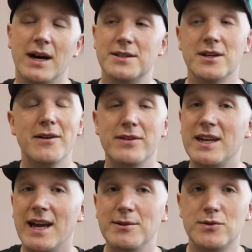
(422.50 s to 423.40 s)
I don't have any
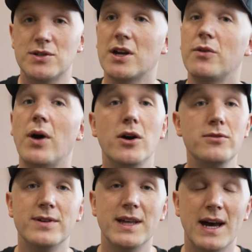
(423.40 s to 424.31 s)
games which go
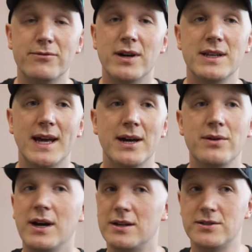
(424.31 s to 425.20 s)
over that right now,
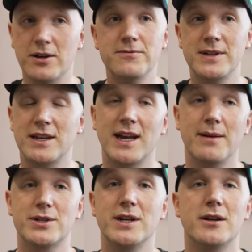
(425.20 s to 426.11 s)
and I don't think the
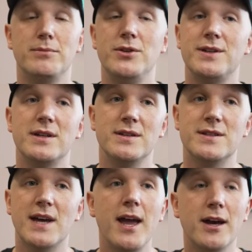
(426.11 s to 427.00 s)
capture card I'm using can
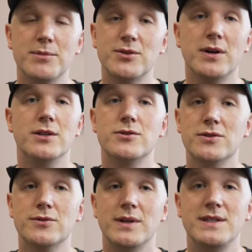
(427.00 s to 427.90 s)
take up to
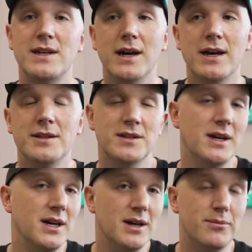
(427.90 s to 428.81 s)
120 hertz,
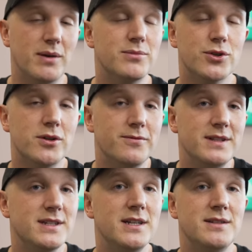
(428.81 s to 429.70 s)
but I'm sure if
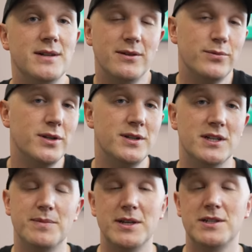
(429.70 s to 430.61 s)
it did, it would,
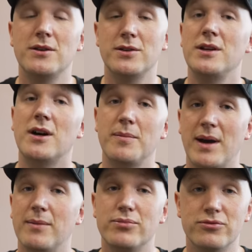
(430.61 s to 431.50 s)
especially on the
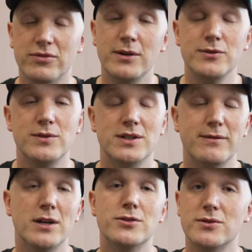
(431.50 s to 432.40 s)
iPad Pros, which have
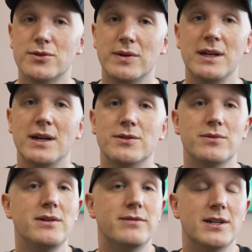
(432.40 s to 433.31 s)
120Hz
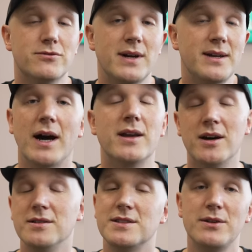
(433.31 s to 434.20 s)
refresh rate. I
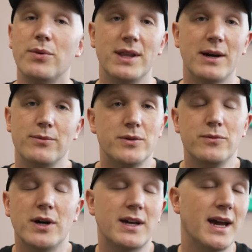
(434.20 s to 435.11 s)
can't see why that wouldn't
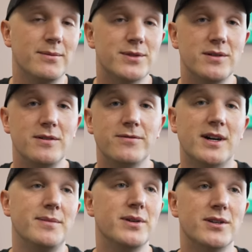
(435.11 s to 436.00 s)
work absolutely
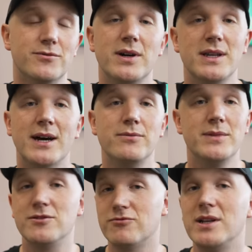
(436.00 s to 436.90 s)
fine because right now
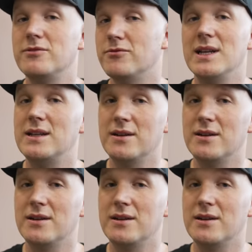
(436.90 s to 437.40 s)
it's running really